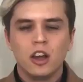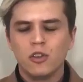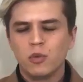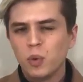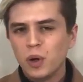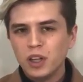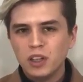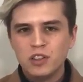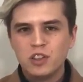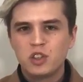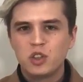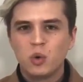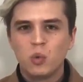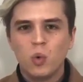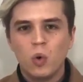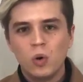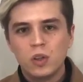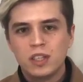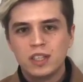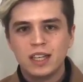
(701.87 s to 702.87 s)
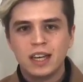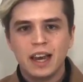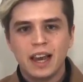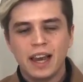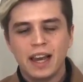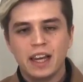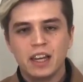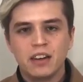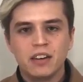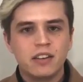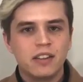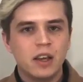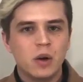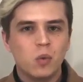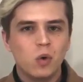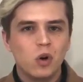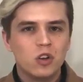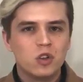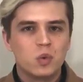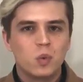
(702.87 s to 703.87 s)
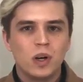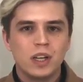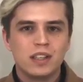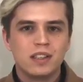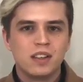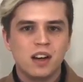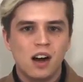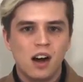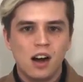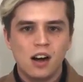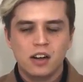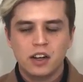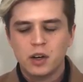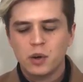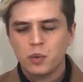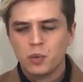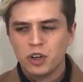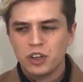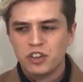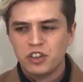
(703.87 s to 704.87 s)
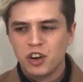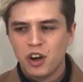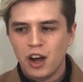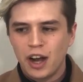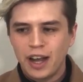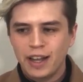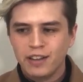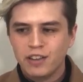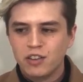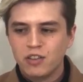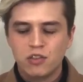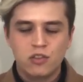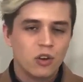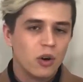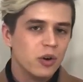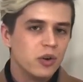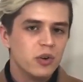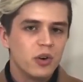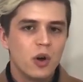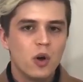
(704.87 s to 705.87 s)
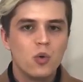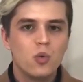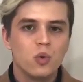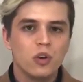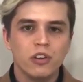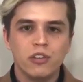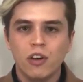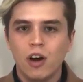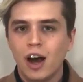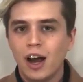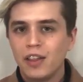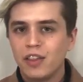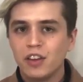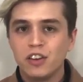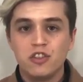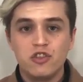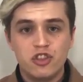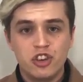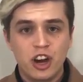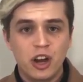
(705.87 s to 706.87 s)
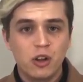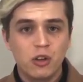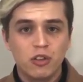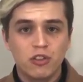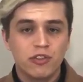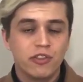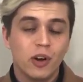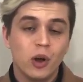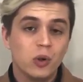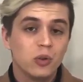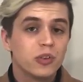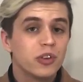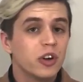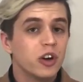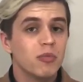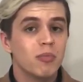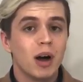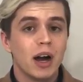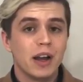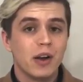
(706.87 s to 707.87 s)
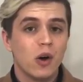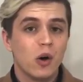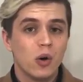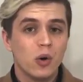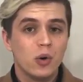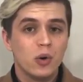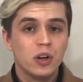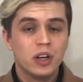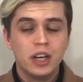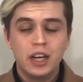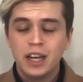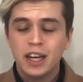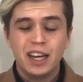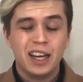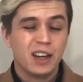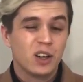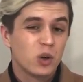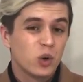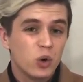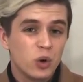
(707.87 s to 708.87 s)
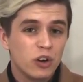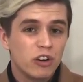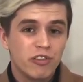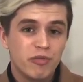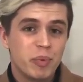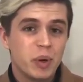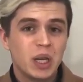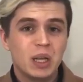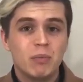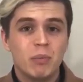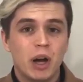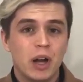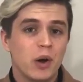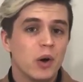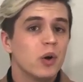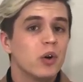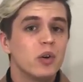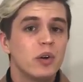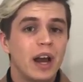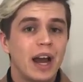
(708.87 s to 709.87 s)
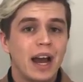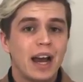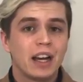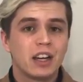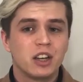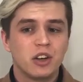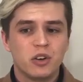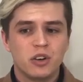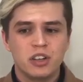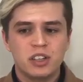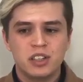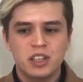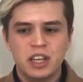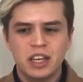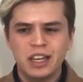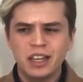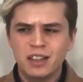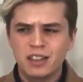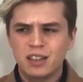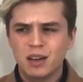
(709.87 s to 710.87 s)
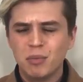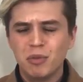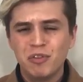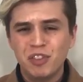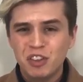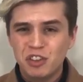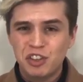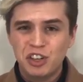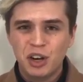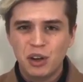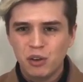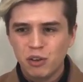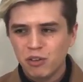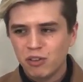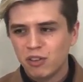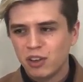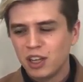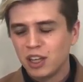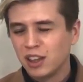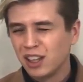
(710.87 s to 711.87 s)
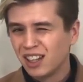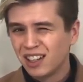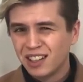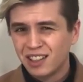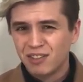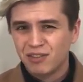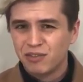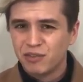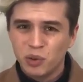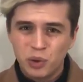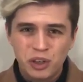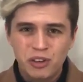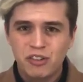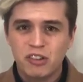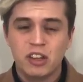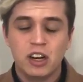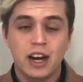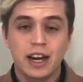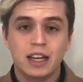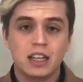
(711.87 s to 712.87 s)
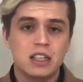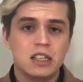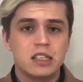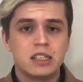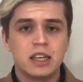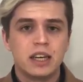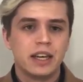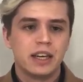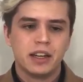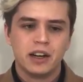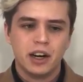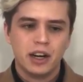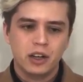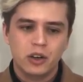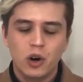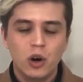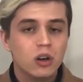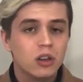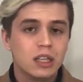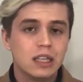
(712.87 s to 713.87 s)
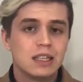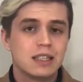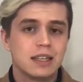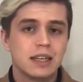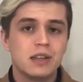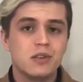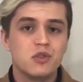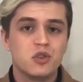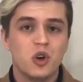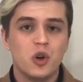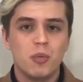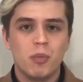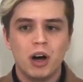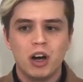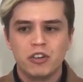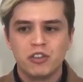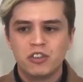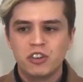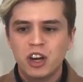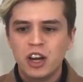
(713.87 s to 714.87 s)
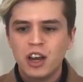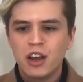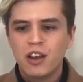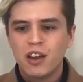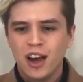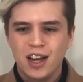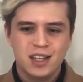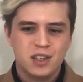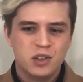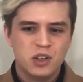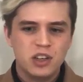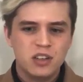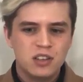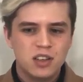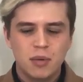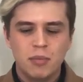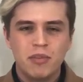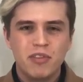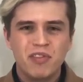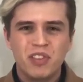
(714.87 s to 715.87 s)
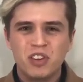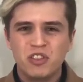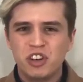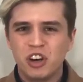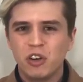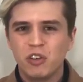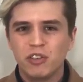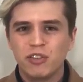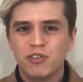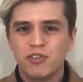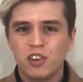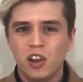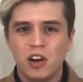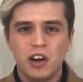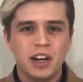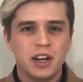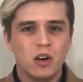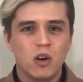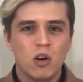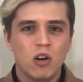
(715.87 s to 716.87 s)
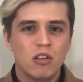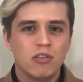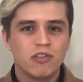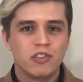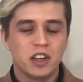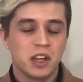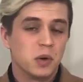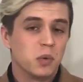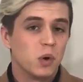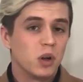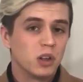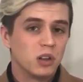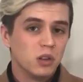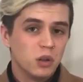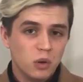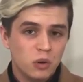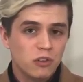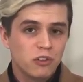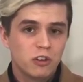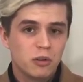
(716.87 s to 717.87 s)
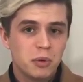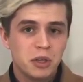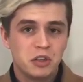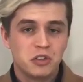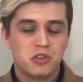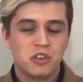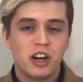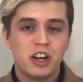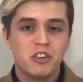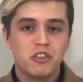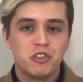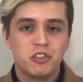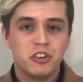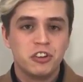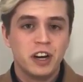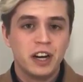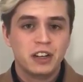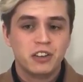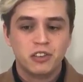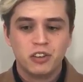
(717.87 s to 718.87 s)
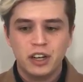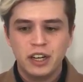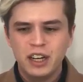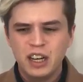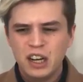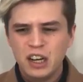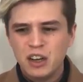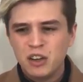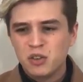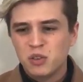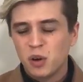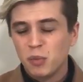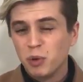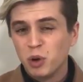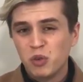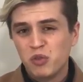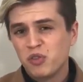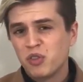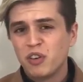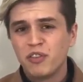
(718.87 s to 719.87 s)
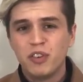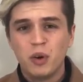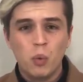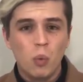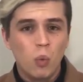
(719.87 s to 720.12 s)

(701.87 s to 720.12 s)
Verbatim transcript: as well as towards the end, there was one target which I don't know was either Gel's fault or my own. It could have been my own accuracy. Some of the Gels in the footage that I can see, and I can only see so much, I see some of the gels flying off in what looks to be strange trajectory, so I'm not sure if